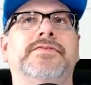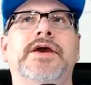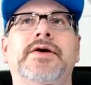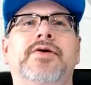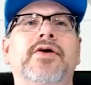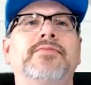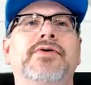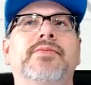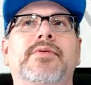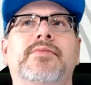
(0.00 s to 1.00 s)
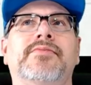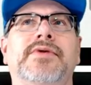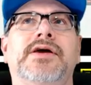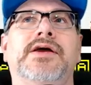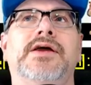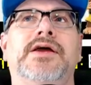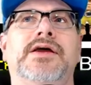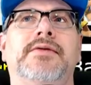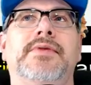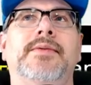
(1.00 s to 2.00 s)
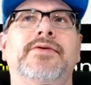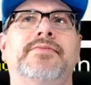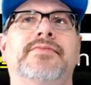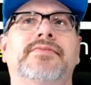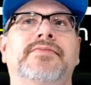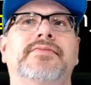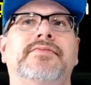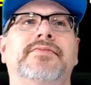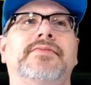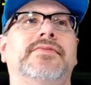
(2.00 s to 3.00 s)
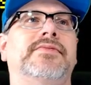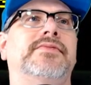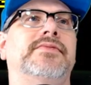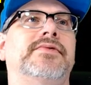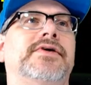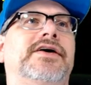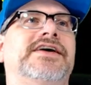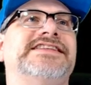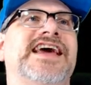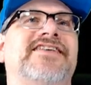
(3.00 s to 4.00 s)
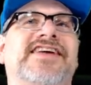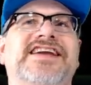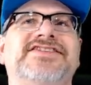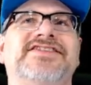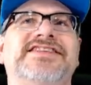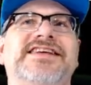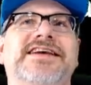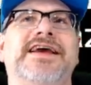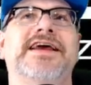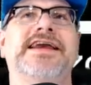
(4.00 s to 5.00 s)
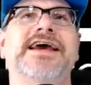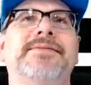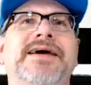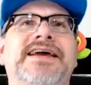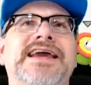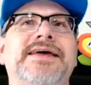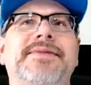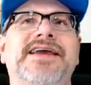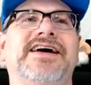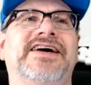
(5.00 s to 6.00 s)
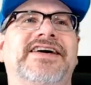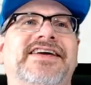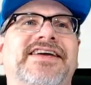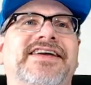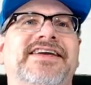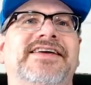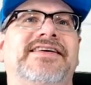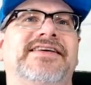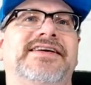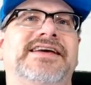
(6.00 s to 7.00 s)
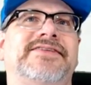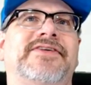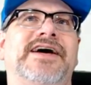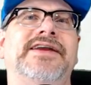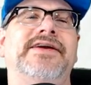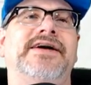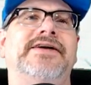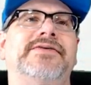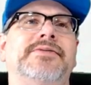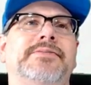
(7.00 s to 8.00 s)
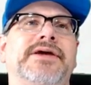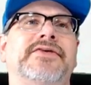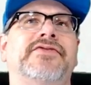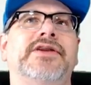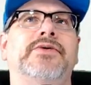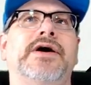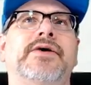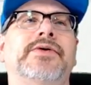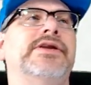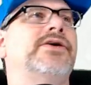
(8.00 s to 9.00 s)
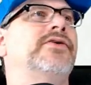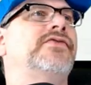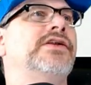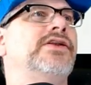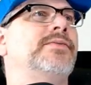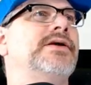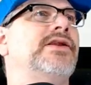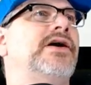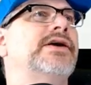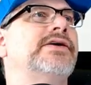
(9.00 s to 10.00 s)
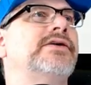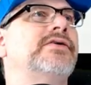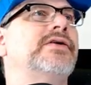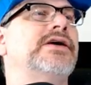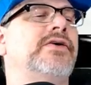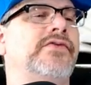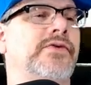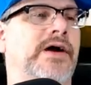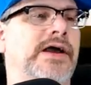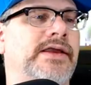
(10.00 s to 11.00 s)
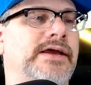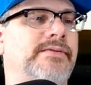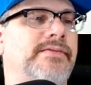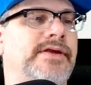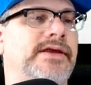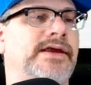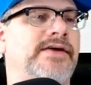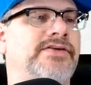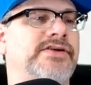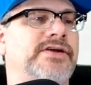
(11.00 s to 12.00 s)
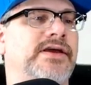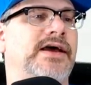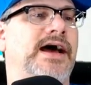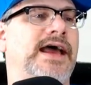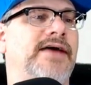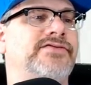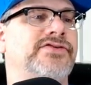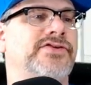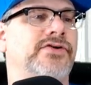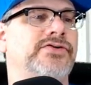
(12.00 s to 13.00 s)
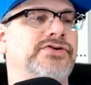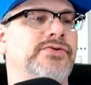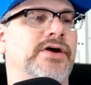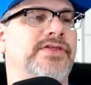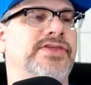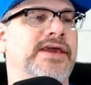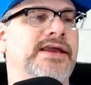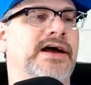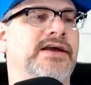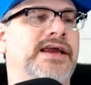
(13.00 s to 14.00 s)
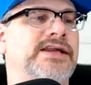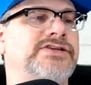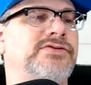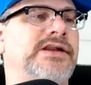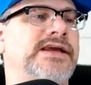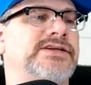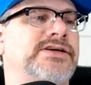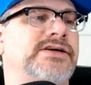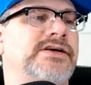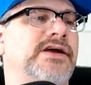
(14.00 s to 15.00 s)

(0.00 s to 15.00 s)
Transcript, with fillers: There we go. Hoop, boom, boom. Ba boom. Oh, he's laughing at you. Is he? Get him, Anna. Get him, Anna. It's fine. Uh, we've been playing for a little while. We're gonna go for a little bit longer. We're gonna go for a while. Yeah. I have to. I have to go do a thing. I'll catch you later.